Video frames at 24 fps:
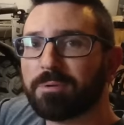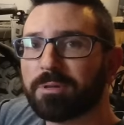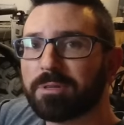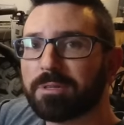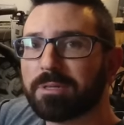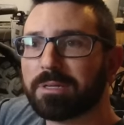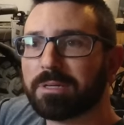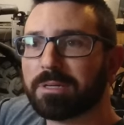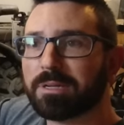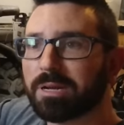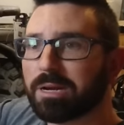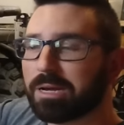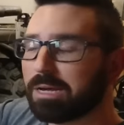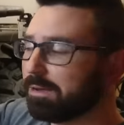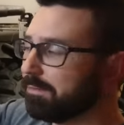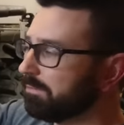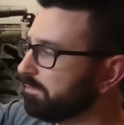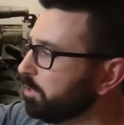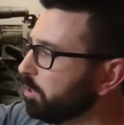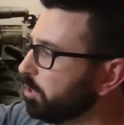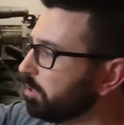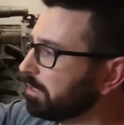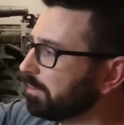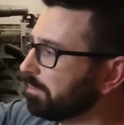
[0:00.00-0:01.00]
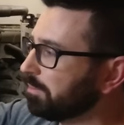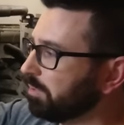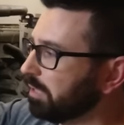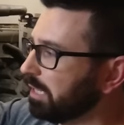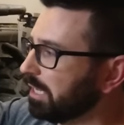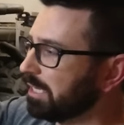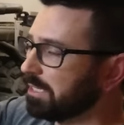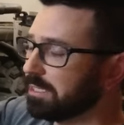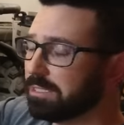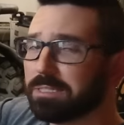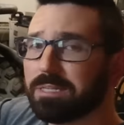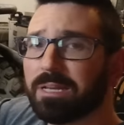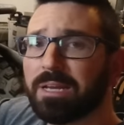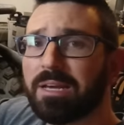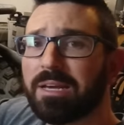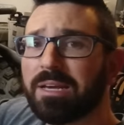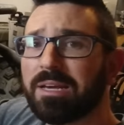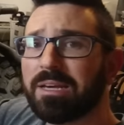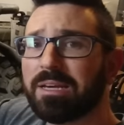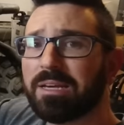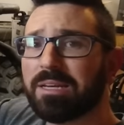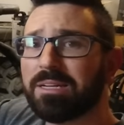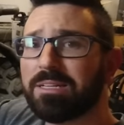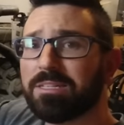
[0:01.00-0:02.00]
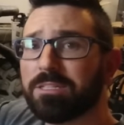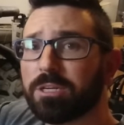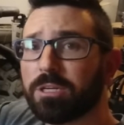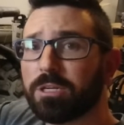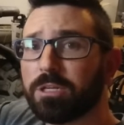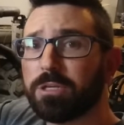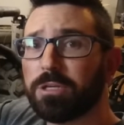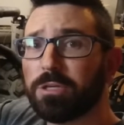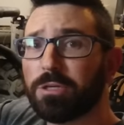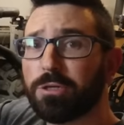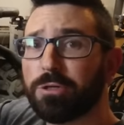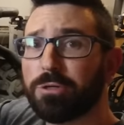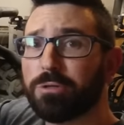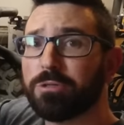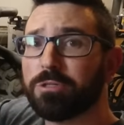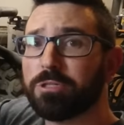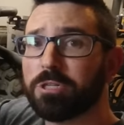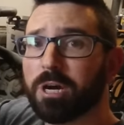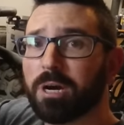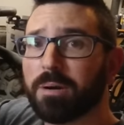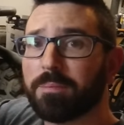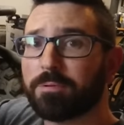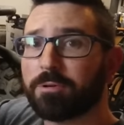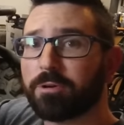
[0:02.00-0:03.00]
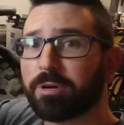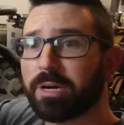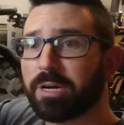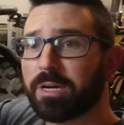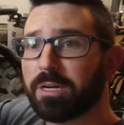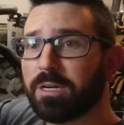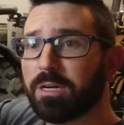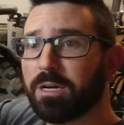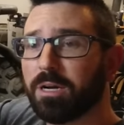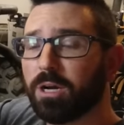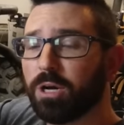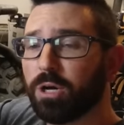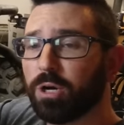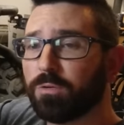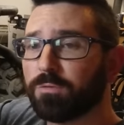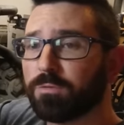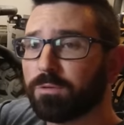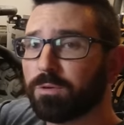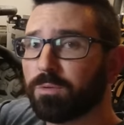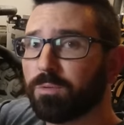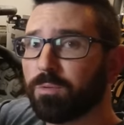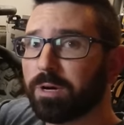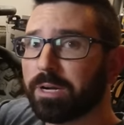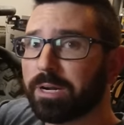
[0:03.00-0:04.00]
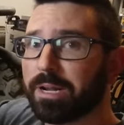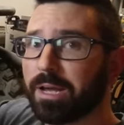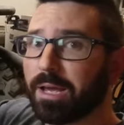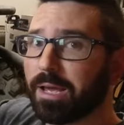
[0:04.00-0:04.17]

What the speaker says: with it. I have no complaints. It is a huge upgrade over what